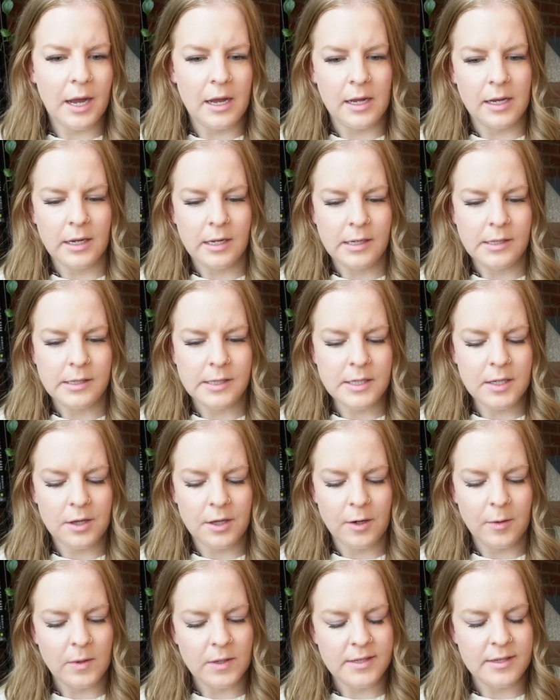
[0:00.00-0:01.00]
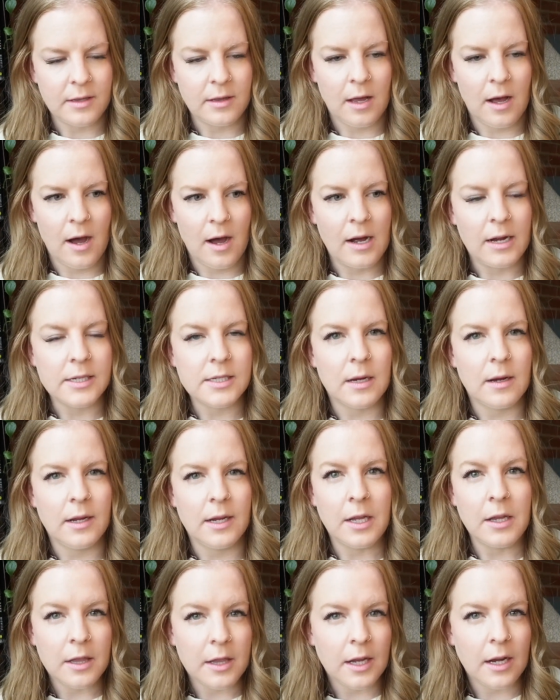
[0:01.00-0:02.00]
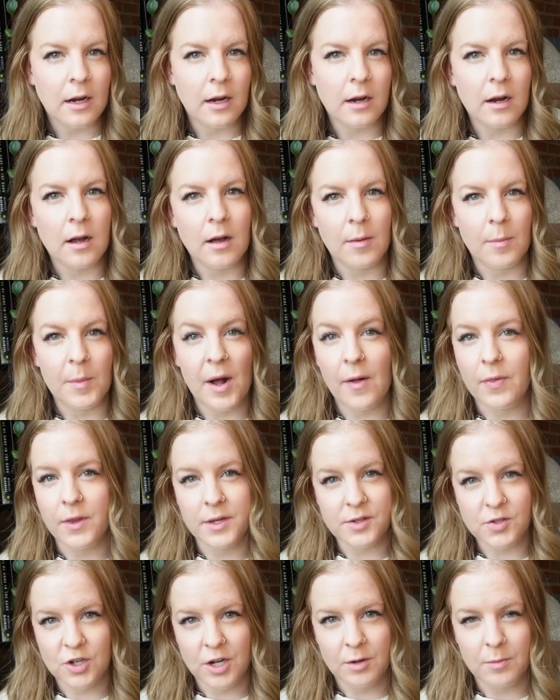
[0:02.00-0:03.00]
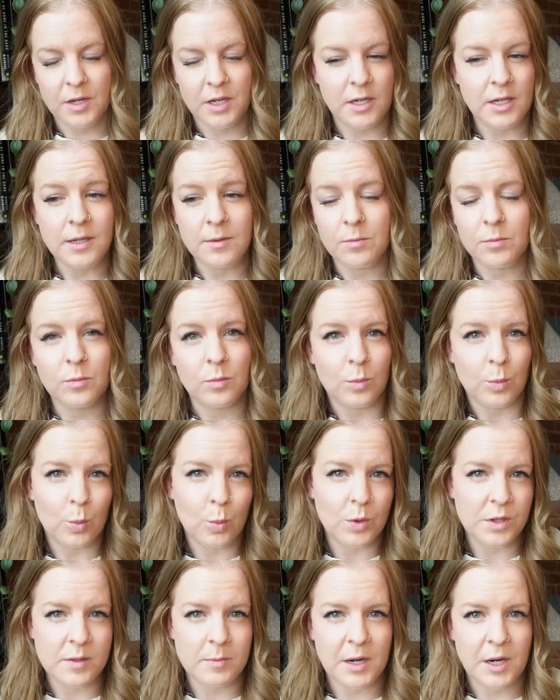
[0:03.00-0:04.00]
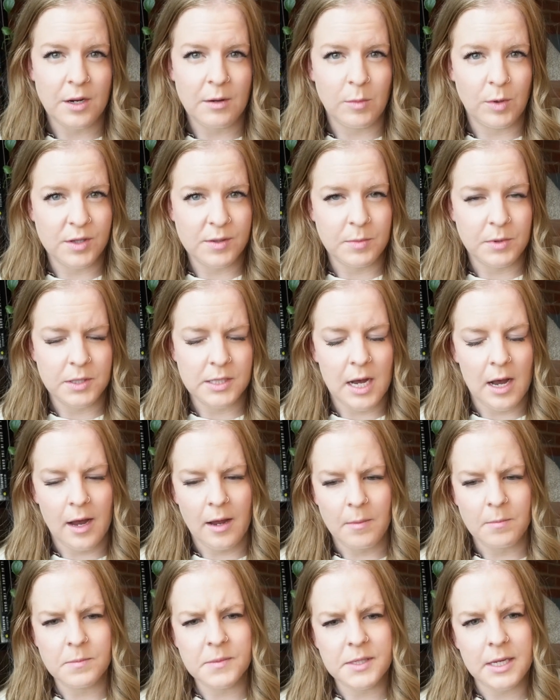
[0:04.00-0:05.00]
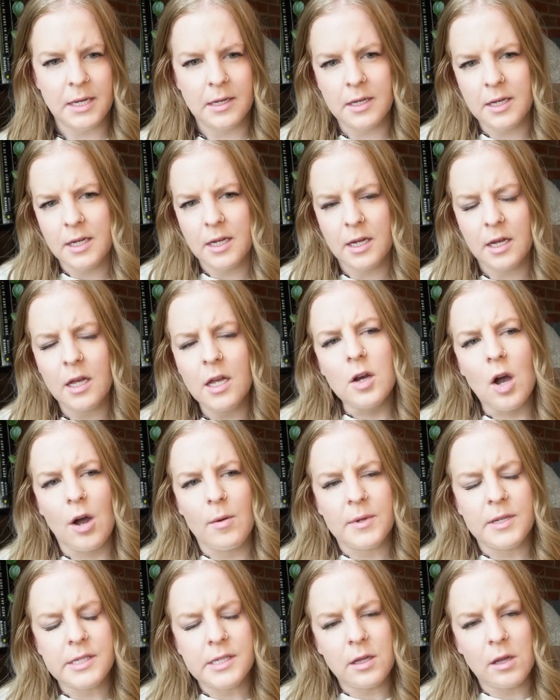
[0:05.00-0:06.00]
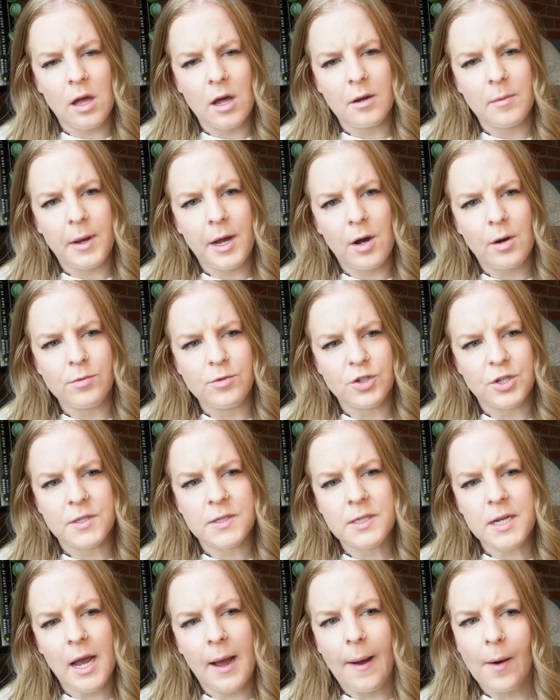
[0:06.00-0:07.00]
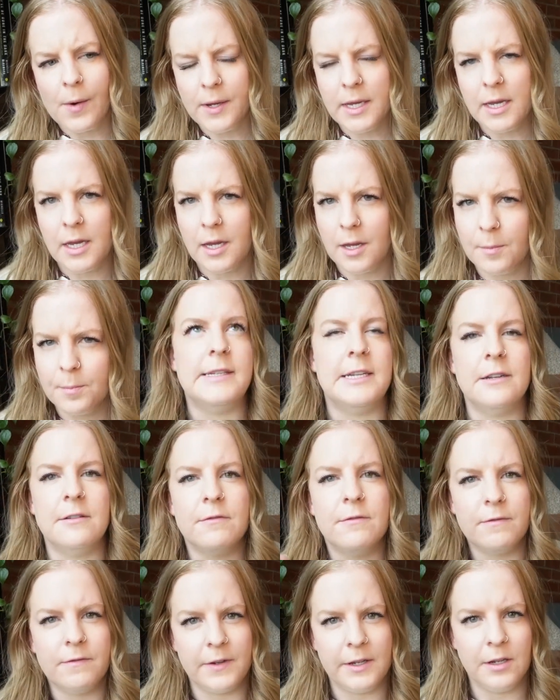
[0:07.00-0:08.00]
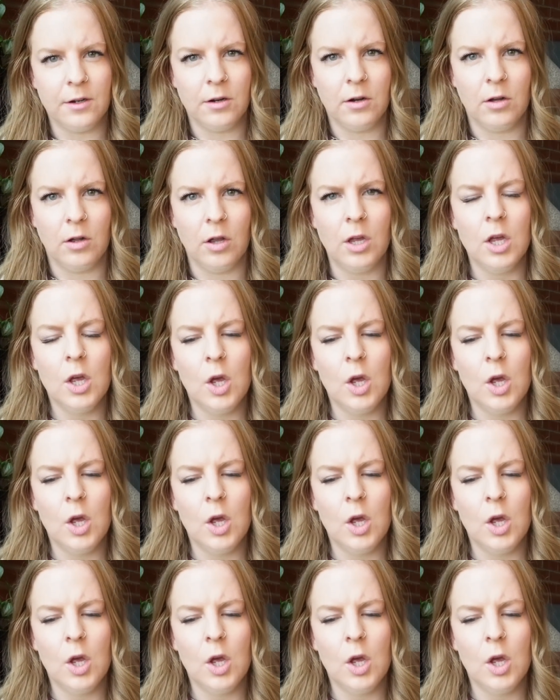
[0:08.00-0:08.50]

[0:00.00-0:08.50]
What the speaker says: And there was a lot in there about this gentleman. He was married multiple times, and he comments a lot about just how he didn't feel